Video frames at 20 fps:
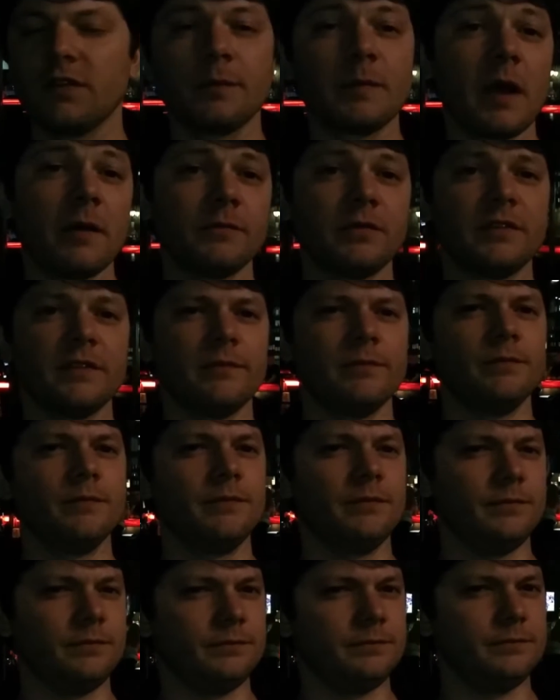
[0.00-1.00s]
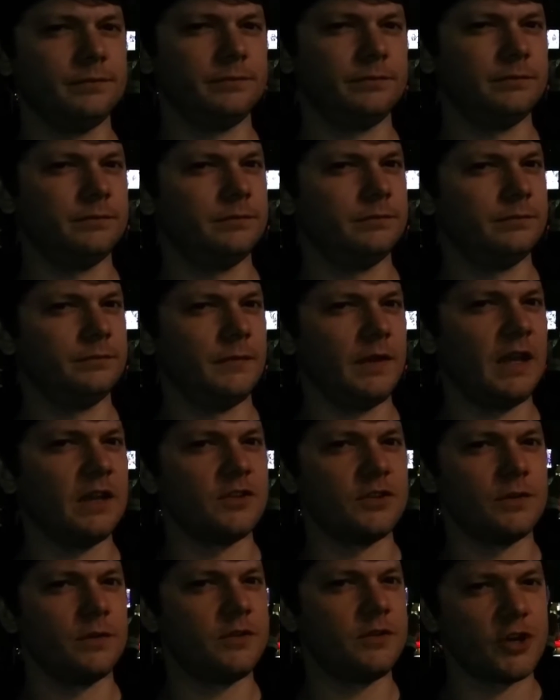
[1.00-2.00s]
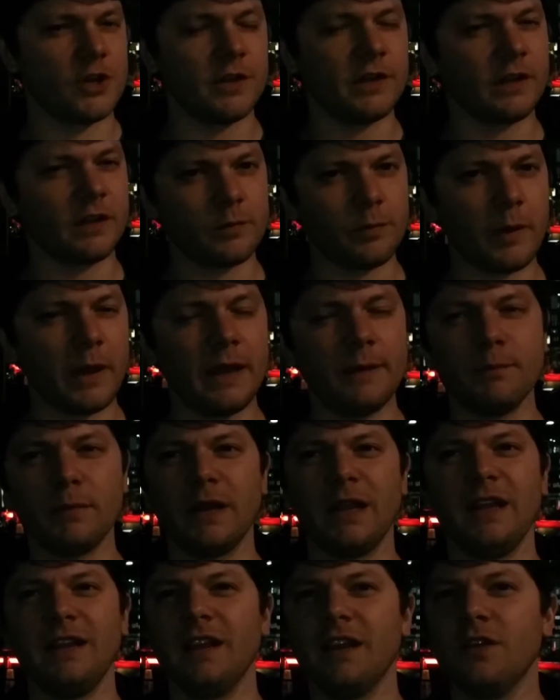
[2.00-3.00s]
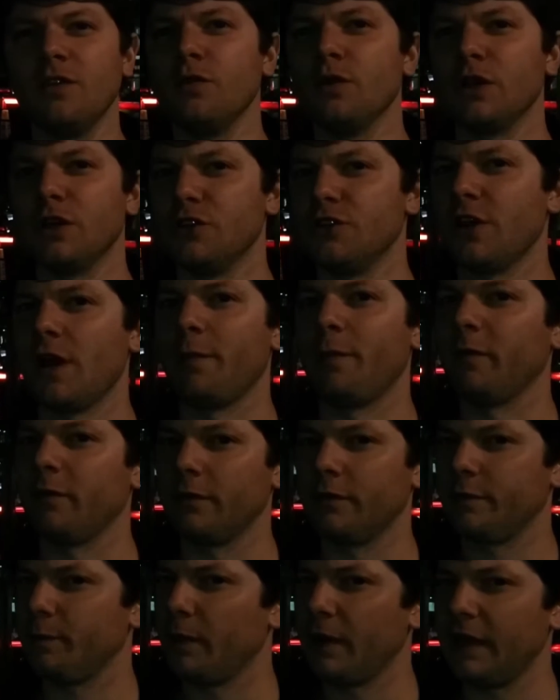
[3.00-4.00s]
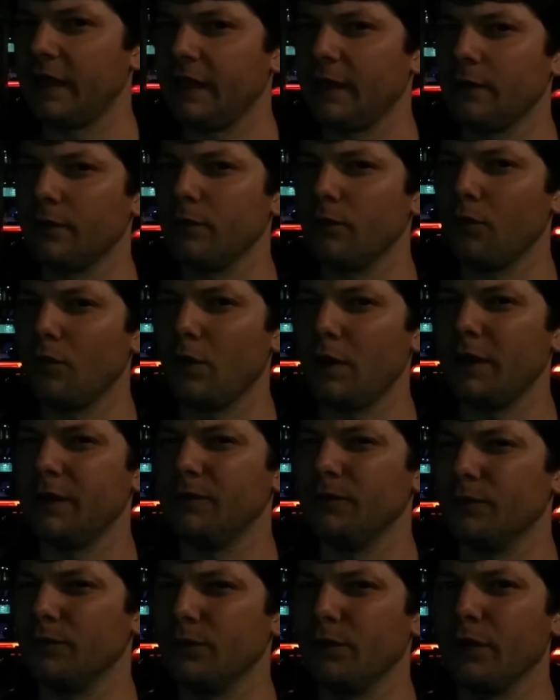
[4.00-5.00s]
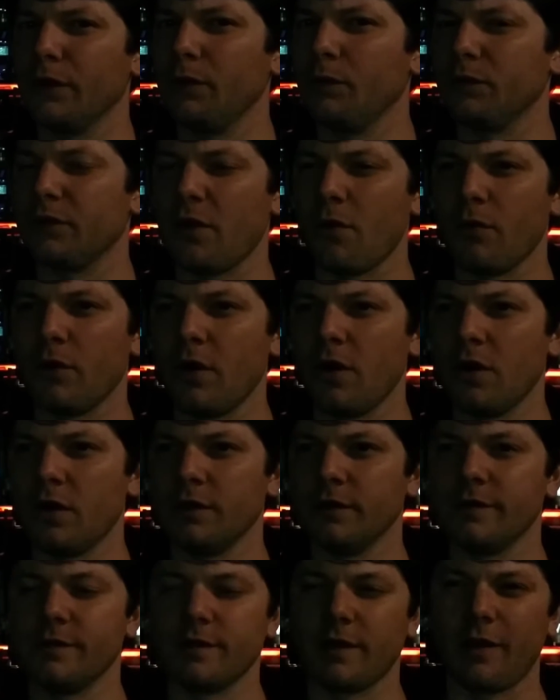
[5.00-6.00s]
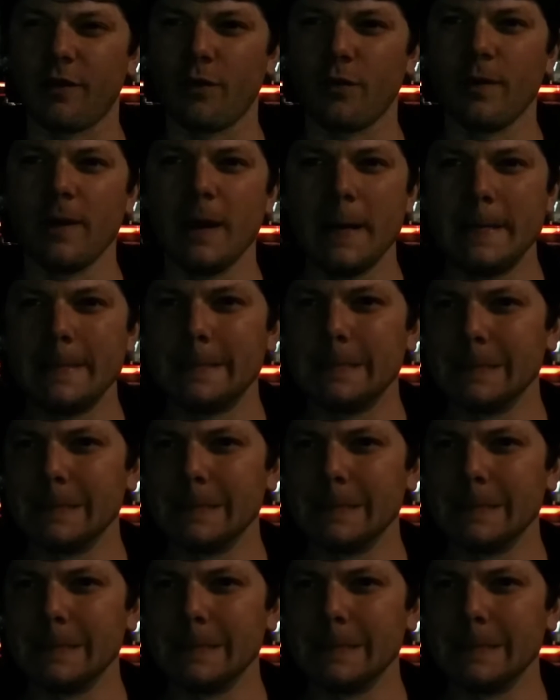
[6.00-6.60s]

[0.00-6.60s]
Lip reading: Sometimes it shouldn't explain, but it didn't do a good job of explaining what really was going on, so